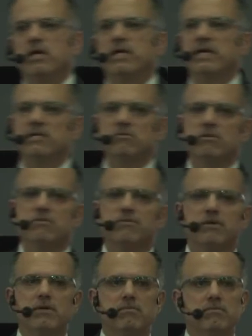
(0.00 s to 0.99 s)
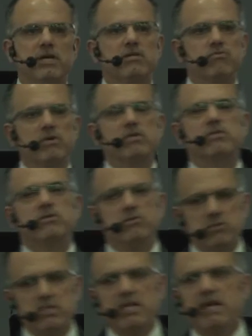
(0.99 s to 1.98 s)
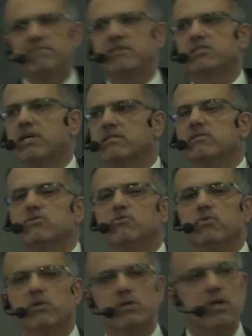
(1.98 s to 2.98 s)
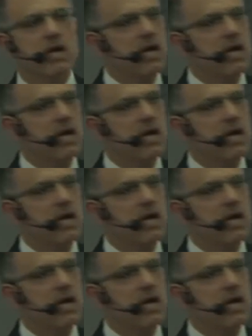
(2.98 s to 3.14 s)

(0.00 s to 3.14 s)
graduate from networks, you still have a chance to work